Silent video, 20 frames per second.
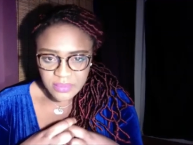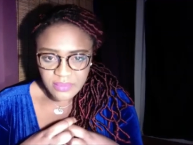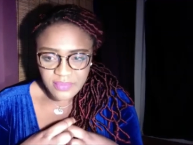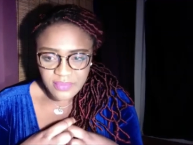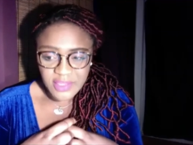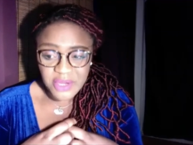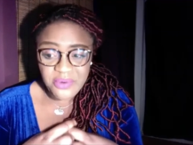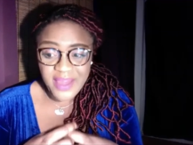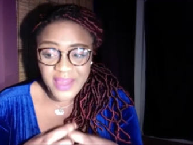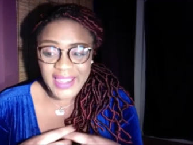
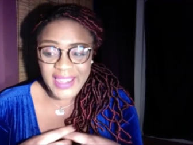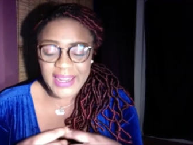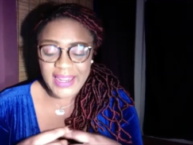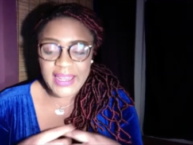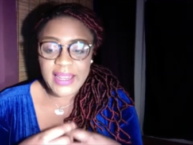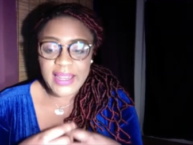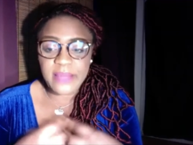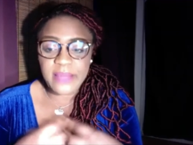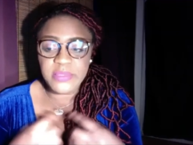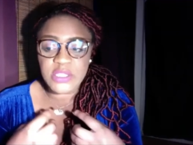right?
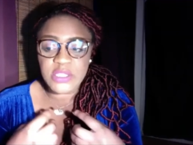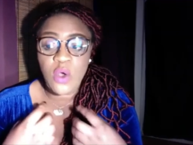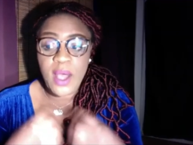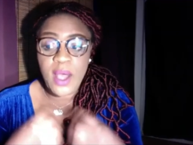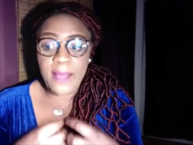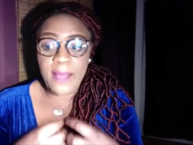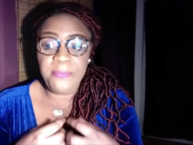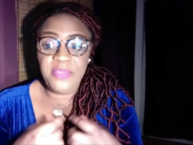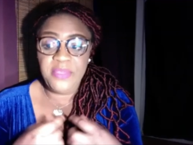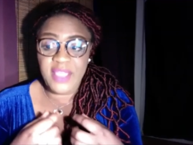And I'm so
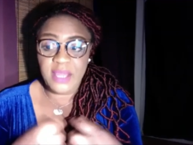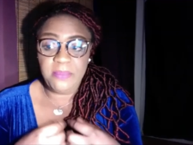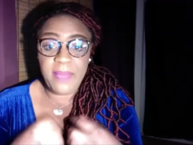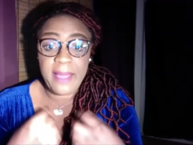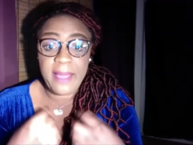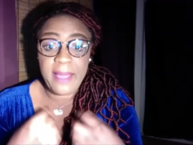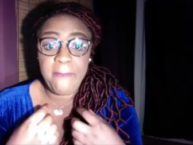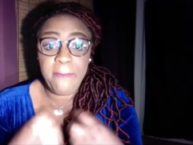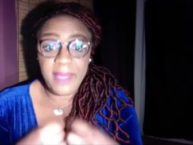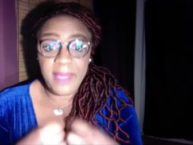happy that
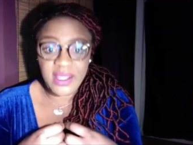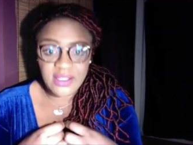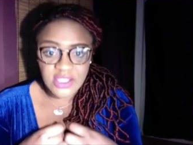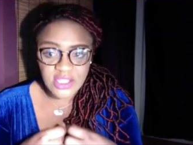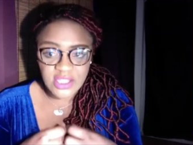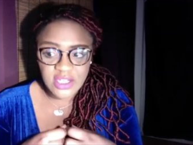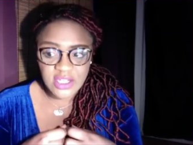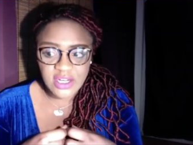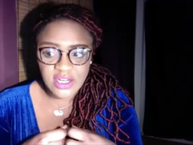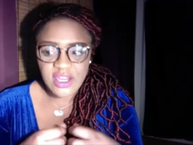my
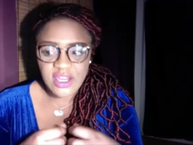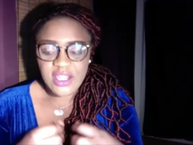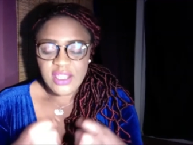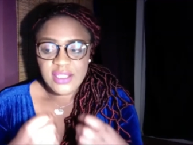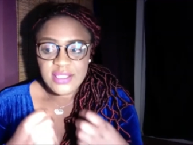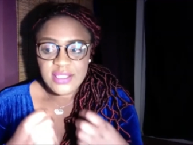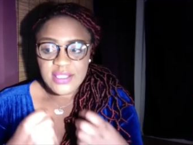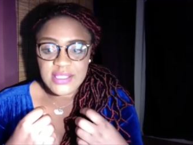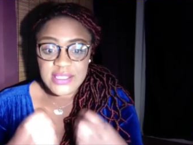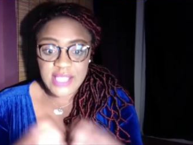mentor
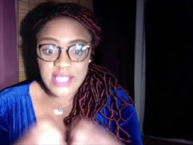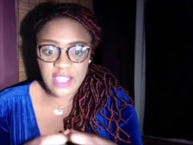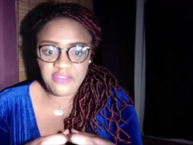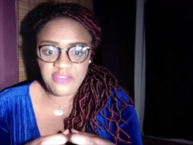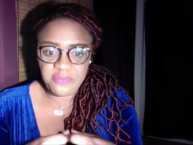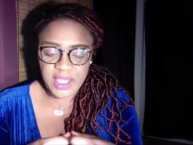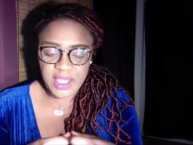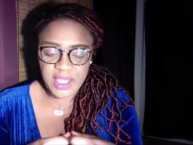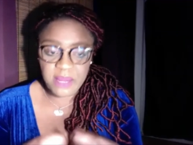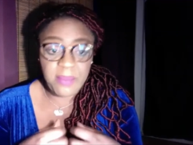
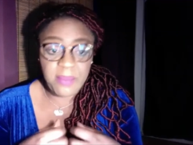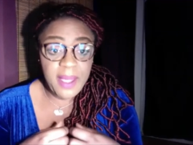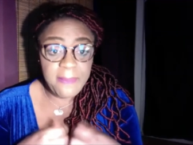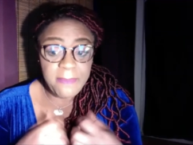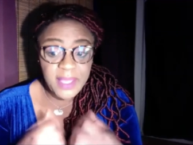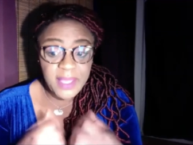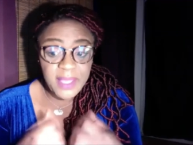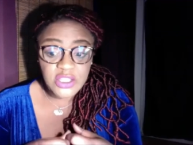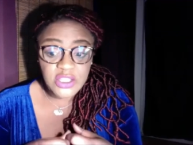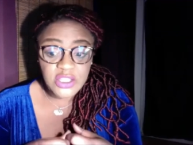saved me. And my
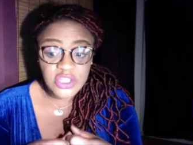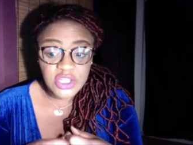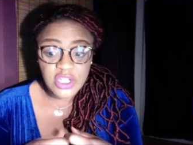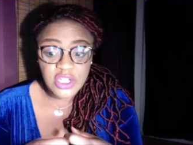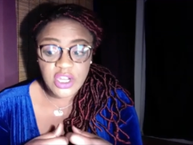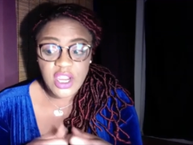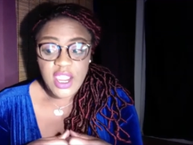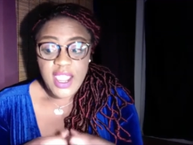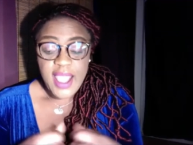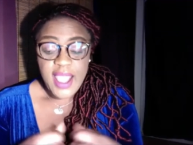
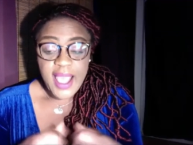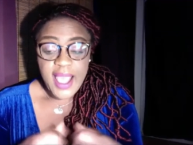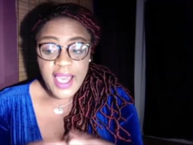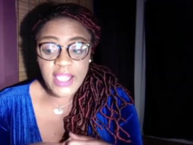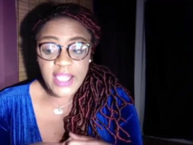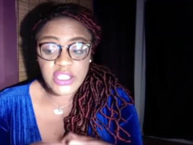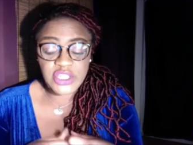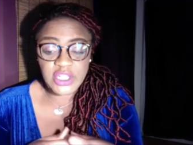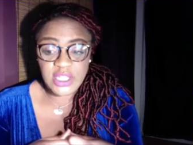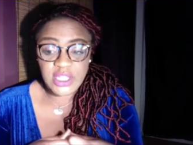mentor
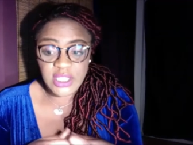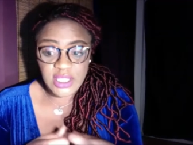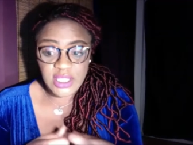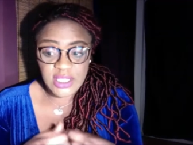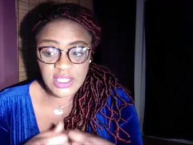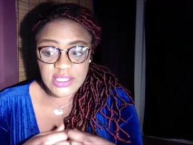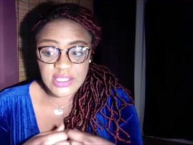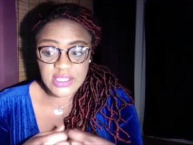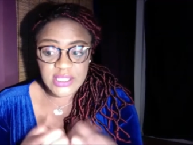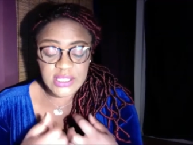actually
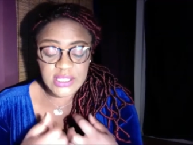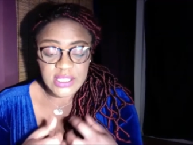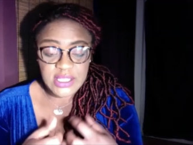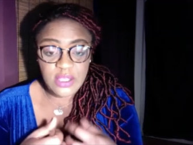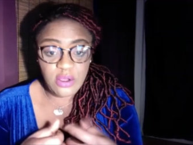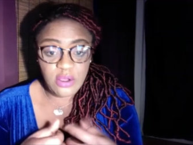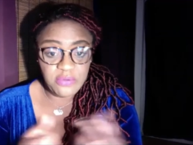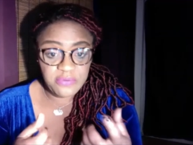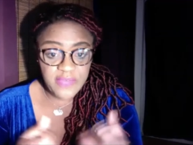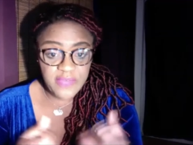is the
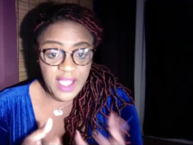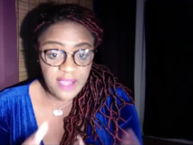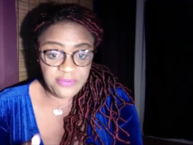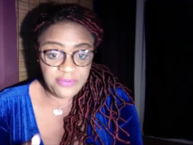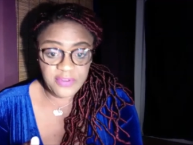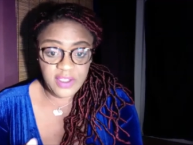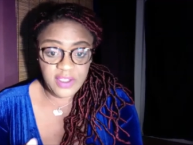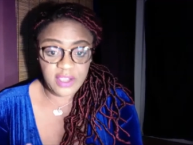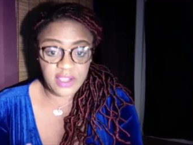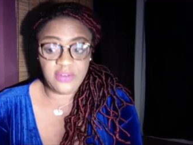CEO of
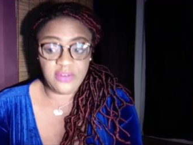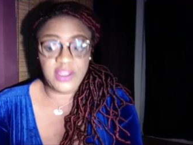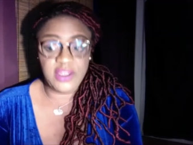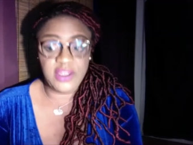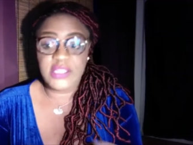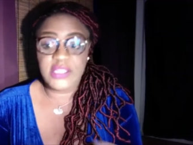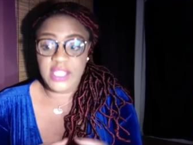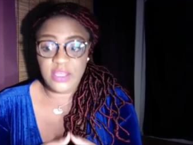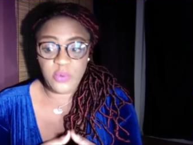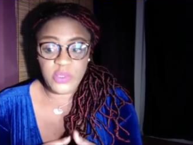Africa Green
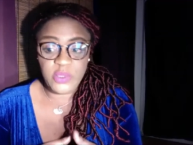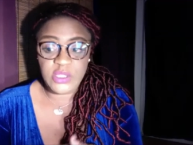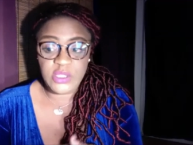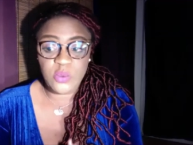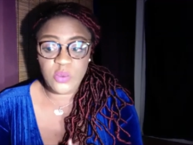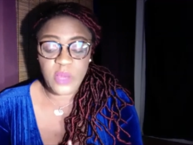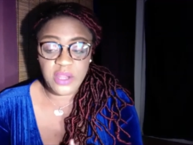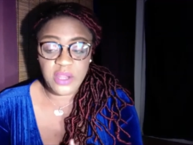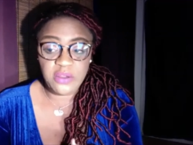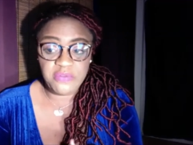Tech, which is
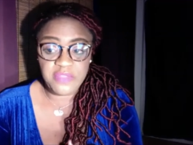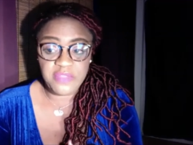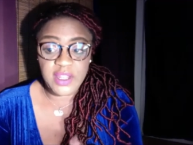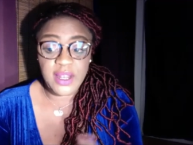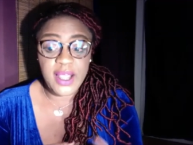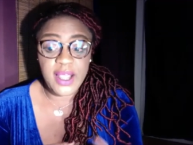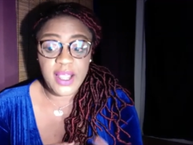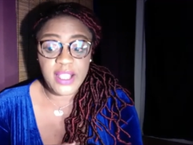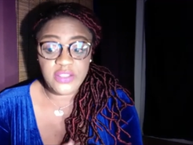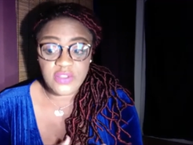one of the
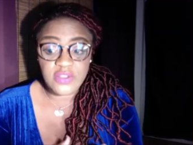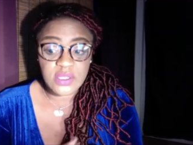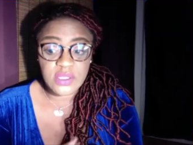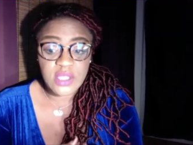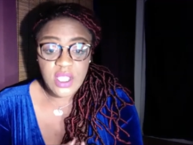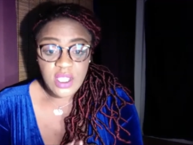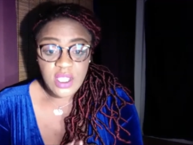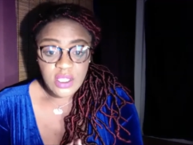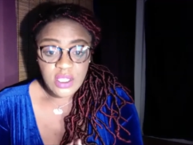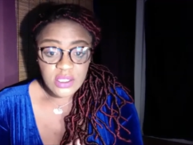largest
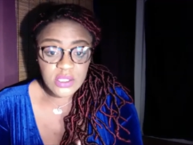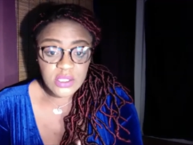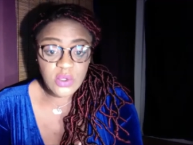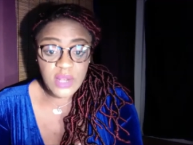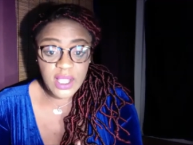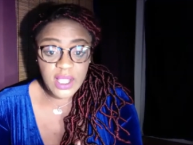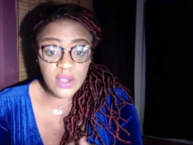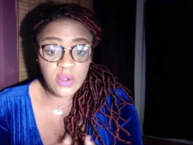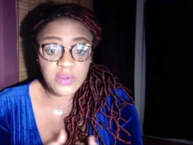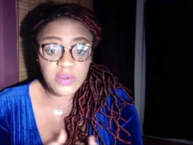
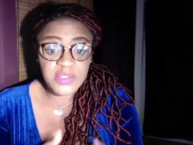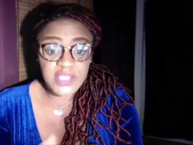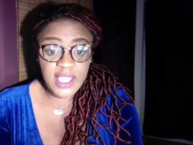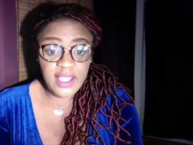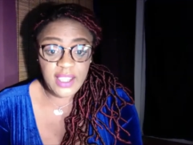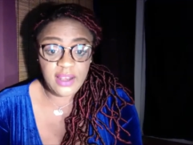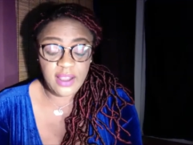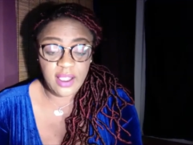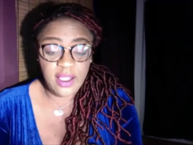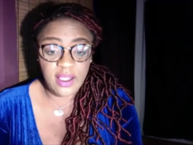solar
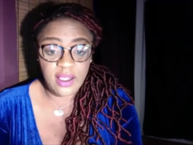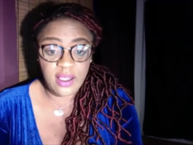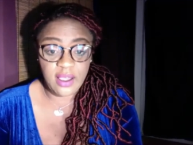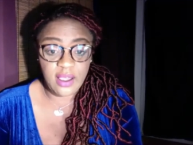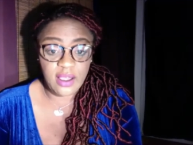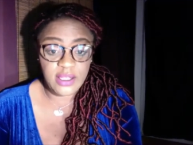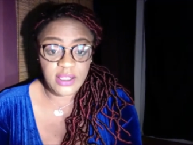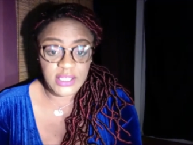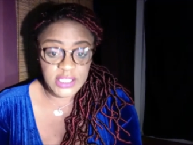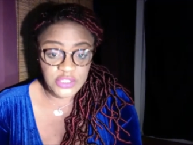container
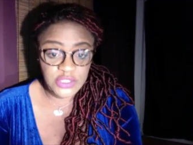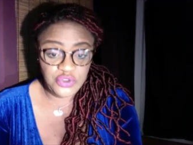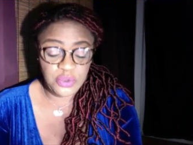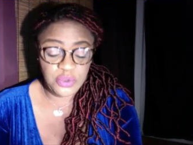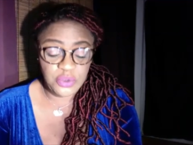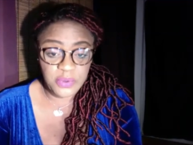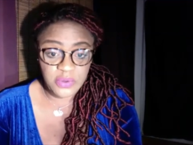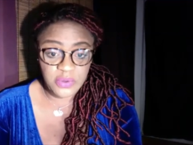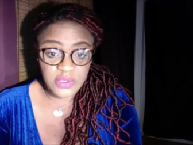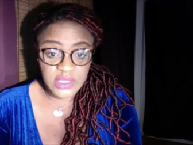
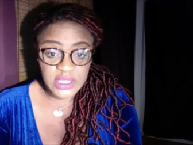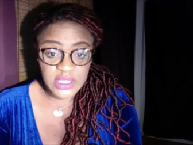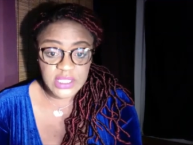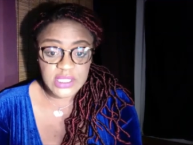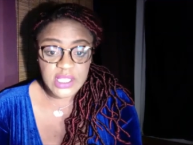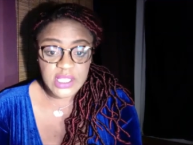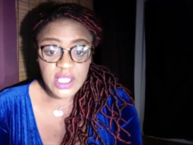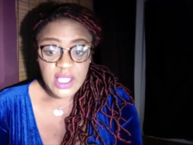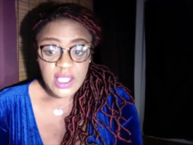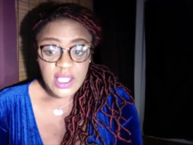
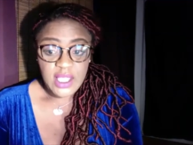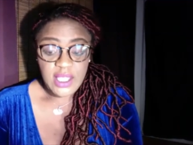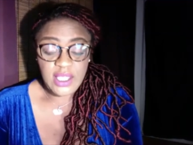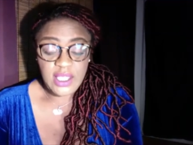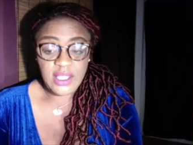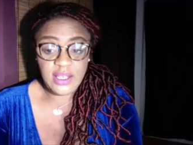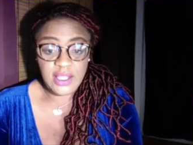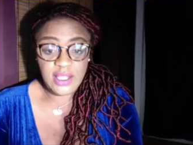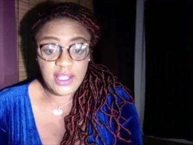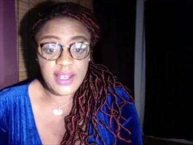distributors
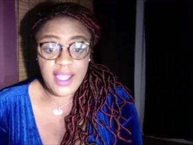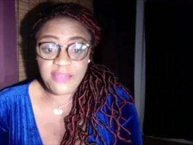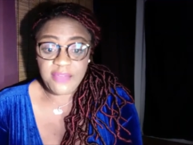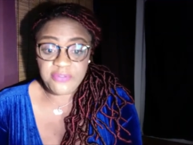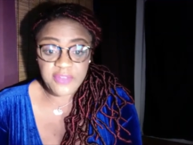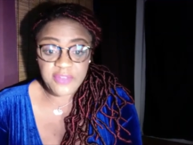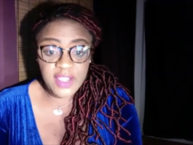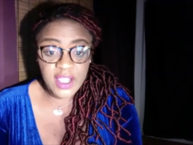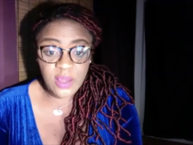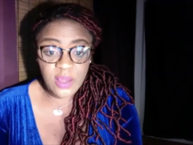in
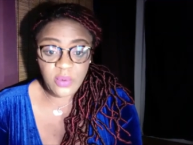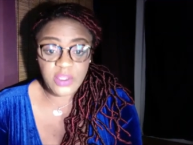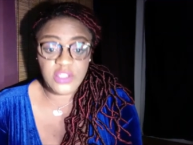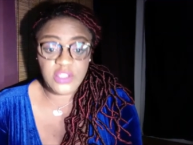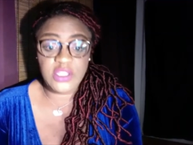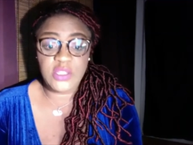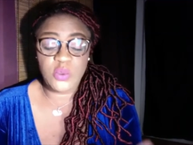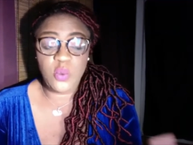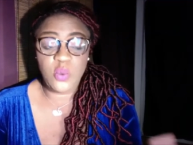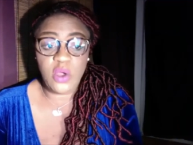Africa. We
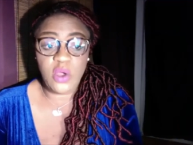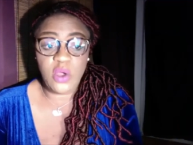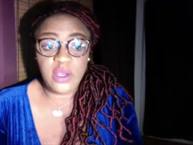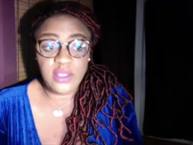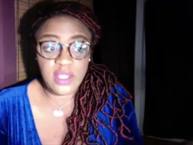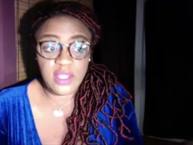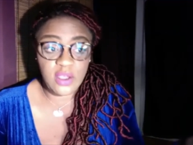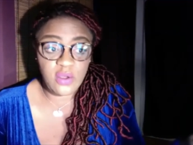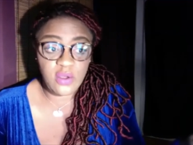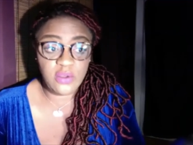just won
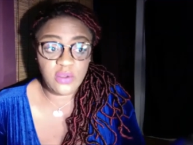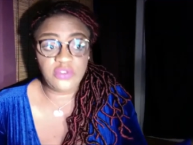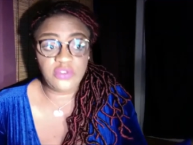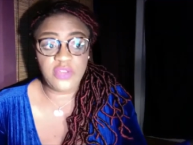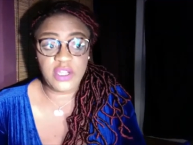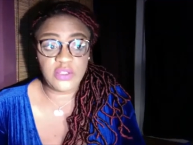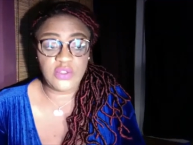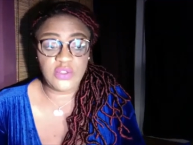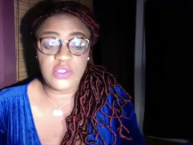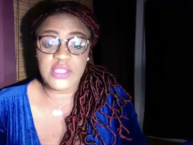the
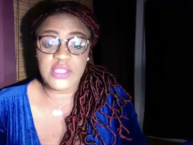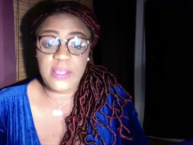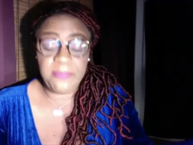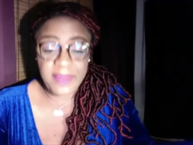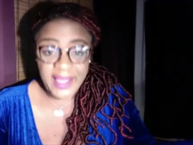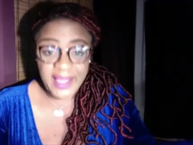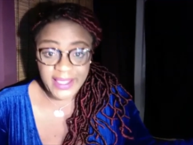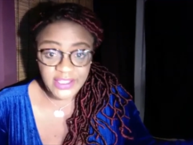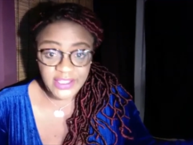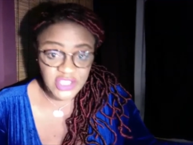contract to
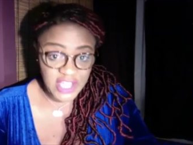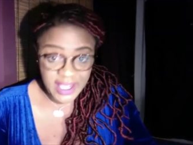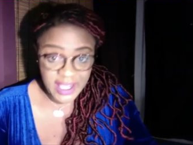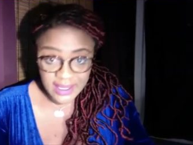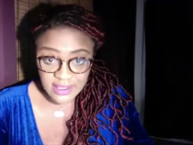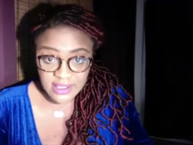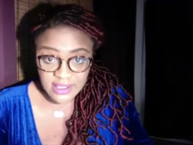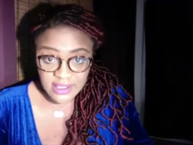supply chat,